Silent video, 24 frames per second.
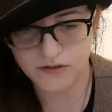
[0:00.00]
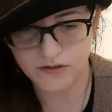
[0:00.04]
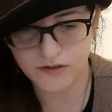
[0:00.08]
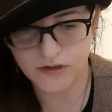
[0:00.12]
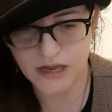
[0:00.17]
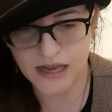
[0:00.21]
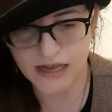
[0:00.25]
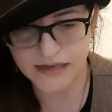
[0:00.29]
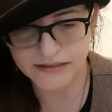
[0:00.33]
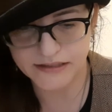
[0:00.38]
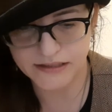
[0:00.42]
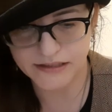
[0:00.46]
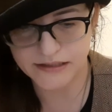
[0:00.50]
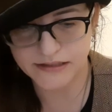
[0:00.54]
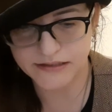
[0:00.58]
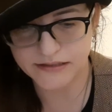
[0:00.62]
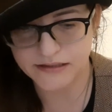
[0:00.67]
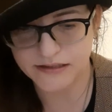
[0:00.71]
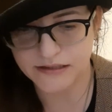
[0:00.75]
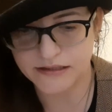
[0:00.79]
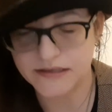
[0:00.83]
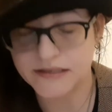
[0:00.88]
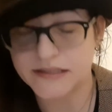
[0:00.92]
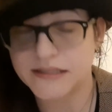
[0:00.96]
as it is
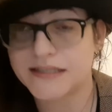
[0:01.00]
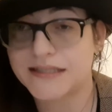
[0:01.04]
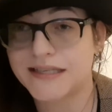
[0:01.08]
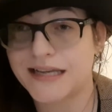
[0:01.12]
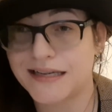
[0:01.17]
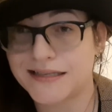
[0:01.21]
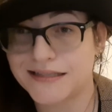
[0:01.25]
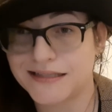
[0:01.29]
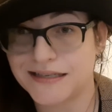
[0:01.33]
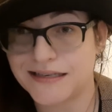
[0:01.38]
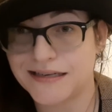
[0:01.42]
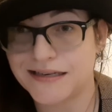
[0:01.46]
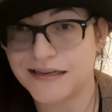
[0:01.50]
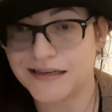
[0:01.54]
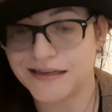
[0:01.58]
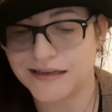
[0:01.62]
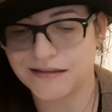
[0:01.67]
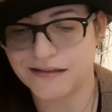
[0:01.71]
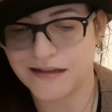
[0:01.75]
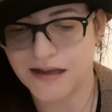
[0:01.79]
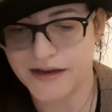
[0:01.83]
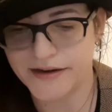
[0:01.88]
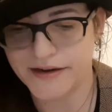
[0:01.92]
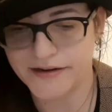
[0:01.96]
a necessity to
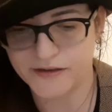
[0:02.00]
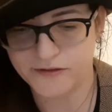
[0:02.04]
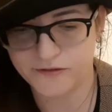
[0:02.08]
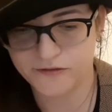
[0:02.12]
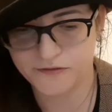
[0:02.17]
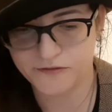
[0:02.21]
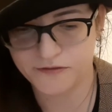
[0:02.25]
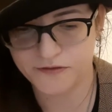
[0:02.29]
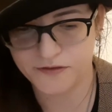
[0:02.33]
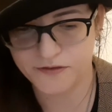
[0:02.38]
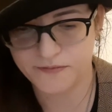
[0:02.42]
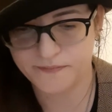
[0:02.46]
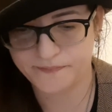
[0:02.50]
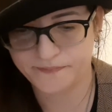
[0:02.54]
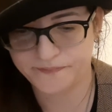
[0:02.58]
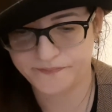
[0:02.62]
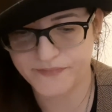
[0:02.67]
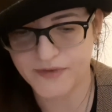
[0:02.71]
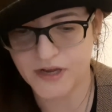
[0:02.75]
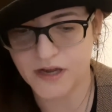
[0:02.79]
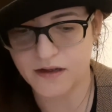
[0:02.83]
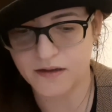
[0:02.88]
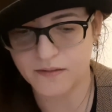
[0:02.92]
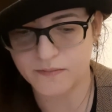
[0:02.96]
life.
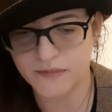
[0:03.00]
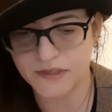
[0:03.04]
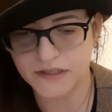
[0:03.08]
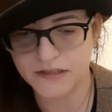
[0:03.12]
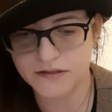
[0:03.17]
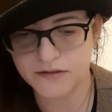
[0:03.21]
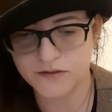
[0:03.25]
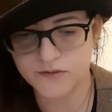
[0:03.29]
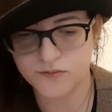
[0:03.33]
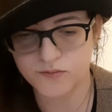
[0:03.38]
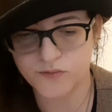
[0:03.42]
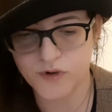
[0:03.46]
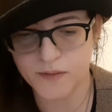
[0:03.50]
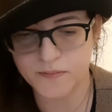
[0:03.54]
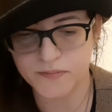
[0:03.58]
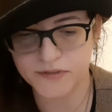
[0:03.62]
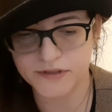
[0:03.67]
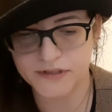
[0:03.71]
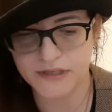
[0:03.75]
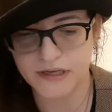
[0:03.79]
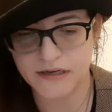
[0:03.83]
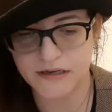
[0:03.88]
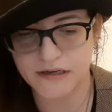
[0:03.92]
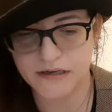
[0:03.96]
This
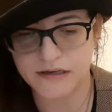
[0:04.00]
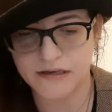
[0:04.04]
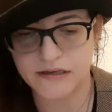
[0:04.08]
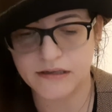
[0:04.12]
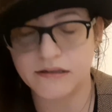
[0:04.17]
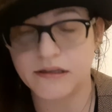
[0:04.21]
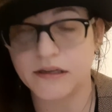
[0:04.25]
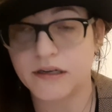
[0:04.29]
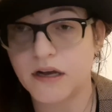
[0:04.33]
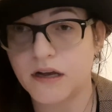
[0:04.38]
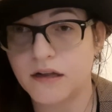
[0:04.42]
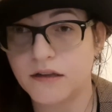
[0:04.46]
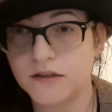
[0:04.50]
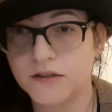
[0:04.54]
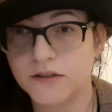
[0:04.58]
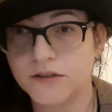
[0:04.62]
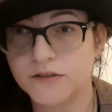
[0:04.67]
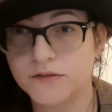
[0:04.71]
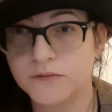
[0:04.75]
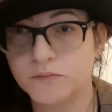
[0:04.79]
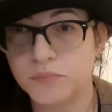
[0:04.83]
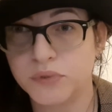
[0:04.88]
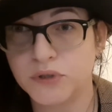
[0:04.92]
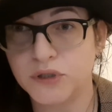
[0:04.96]
represented in the color
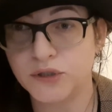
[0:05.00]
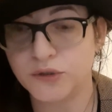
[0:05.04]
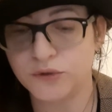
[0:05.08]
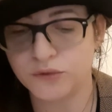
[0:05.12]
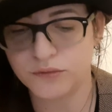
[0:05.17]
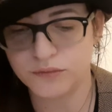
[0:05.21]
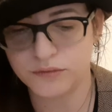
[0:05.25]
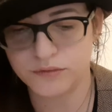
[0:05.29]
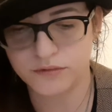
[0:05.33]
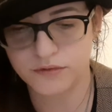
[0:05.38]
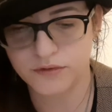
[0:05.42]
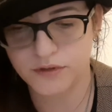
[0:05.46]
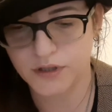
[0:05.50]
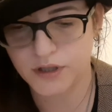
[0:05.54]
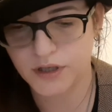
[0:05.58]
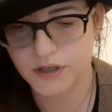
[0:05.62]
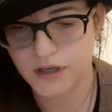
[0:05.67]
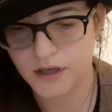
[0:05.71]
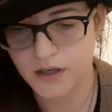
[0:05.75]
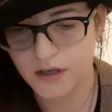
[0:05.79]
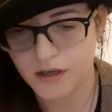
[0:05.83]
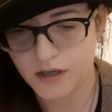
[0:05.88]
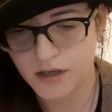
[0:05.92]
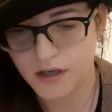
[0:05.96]
of blue.
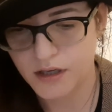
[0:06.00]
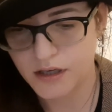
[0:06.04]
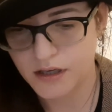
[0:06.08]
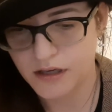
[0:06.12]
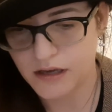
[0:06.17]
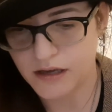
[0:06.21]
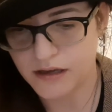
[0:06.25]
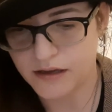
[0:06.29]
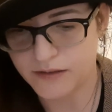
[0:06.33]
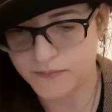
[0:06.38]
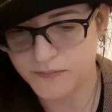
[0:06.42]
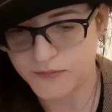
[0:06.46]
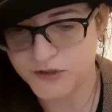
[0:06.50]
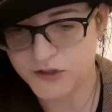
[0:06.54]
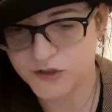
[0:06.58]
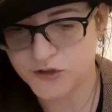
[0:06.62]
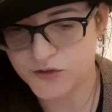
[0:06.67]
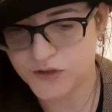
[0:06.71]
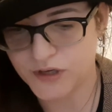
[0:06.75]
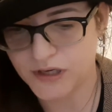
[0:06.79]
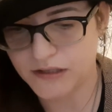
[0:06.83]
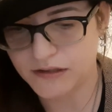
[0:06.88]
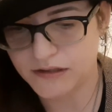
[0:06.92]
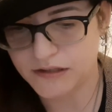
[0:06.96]
The
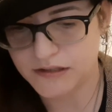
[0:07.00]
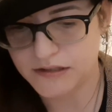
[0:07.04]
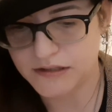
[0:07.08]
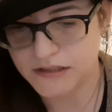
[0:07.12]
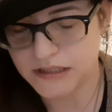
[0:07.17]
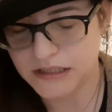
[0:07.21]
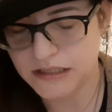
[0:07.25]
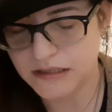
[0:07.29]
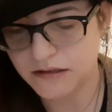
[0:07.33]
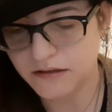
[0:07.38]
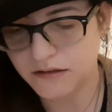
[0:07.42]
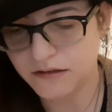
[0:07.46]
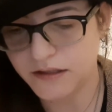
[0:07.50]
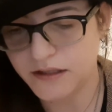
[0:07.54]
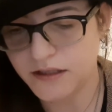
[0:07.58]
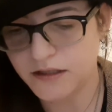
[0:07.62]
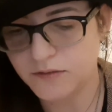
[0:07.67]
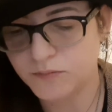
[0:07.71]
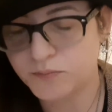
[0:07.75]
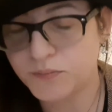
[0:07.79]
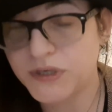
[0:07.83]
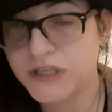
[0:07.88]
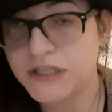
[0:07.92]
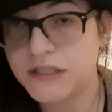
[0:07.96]
strength is healing,
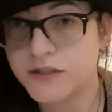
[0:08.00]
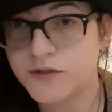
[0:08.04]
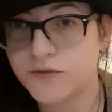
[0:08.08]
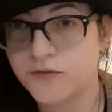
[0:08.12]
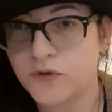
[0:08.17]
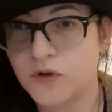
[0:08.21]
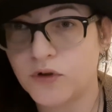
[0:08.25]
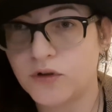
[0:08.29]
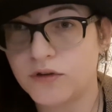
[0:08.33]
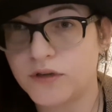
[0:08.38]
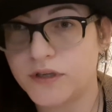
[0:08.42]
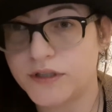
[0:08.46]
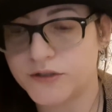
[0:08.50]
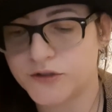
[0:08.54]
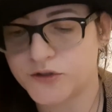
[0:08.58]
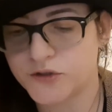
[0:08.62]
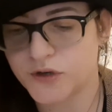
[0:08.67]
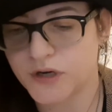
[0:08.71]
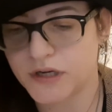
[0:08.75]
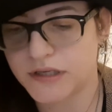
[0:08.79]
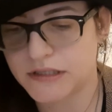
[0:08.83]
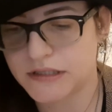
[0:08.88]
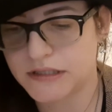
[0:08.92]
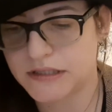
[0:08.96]
peaceful, and
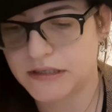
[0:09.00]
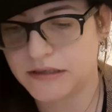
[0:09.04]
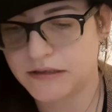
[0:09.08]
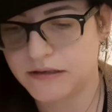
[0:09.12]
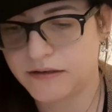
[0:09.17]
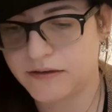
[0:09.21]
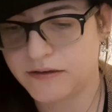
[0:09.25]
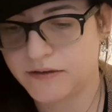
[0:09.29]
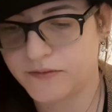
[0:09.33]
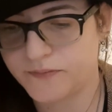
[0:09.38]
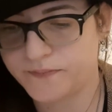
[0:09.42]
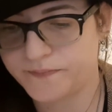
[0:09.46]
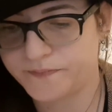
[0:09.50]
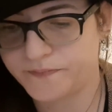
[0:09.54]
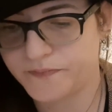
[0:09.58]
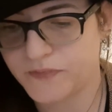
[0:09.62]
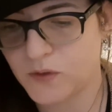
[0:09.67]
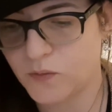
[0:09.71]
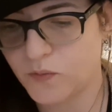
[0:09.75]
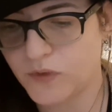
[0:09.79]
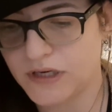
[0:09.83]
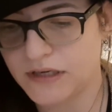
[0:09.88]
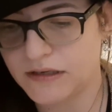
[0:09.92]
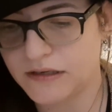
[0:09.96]
trusting.
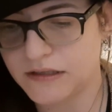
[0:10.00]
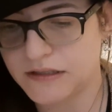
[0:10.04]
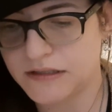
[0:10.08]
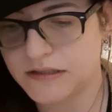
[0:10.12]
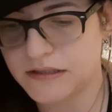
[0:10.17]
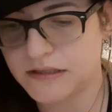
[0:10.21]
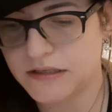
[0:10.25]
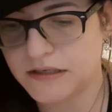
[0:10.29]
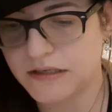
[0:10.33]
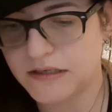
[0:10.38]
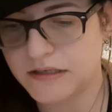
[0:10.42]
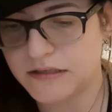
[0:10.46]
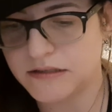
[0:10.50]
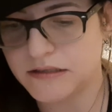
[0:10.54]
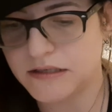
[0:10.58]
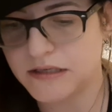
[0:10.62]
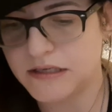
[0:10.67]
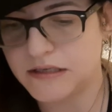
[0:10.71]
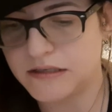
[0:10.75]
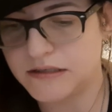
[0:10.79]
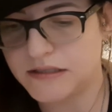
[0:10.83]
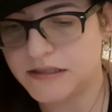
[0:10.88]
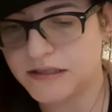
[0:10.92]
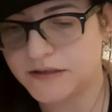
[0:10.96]
Weakness is
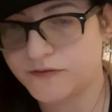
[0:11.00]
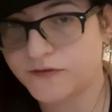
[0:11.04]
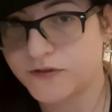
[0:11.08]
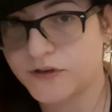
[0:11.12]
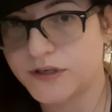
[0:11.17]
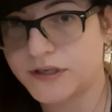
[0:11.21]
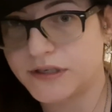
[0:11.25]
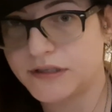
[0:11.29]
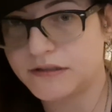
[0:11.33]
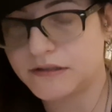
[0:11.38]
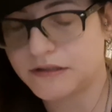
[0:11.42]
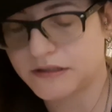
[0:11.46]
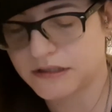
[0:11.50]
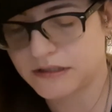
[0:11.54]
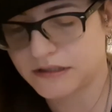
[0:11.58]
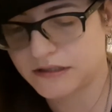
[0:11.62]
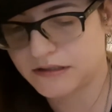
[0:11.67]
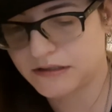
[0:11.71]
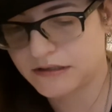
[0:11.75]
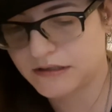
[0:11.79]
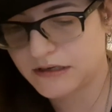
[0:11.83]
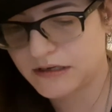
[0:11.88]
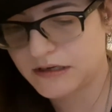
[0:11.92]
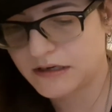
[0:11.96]
indifferent,
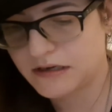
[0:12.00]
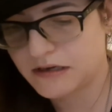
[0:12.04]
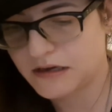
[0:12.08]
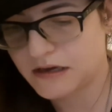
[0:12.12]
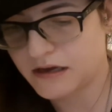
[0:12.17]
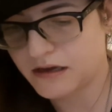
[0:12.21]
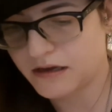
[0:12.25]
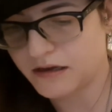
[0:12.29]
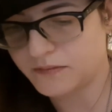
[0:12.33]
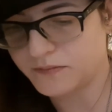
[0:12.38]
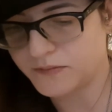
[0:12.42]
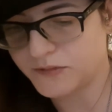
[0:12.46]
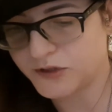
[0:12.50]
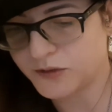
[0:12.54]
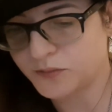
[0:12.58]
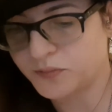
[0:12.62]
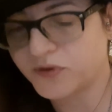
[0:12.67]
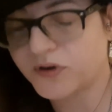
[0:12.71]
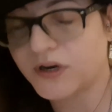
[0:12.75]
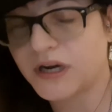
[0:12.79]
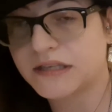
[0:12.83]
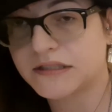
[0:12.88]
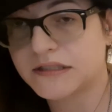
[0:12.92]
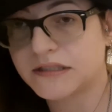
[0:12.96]

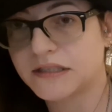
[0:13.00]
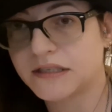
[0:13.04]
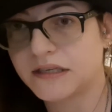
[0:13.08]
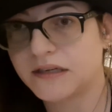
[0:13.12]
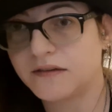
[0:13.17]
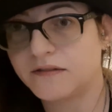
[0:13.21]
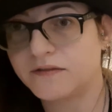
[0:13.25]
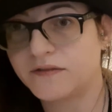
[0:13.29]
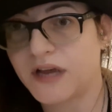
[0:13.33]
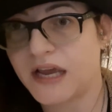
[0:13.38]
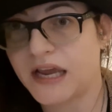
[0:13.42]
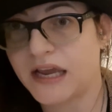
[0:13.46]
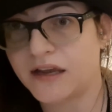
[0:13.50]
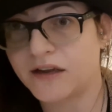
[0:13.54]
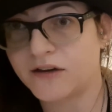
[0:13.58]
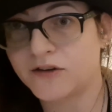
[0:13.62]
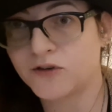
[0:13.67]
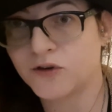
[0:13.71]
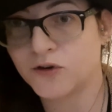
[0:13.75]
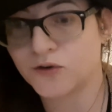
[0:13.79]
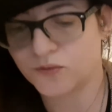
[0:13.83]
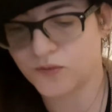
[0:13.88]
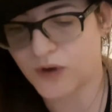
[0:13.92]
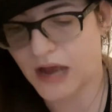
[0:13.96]
depressive, and
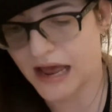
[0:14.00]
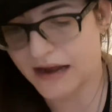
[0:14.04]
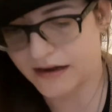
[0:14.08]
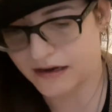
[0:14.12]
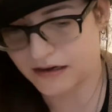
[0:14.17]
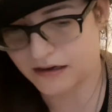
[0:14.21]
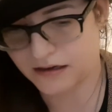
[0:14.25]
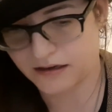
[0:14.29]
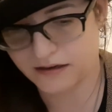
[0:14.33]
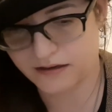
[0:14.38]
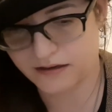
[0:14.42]
erratic.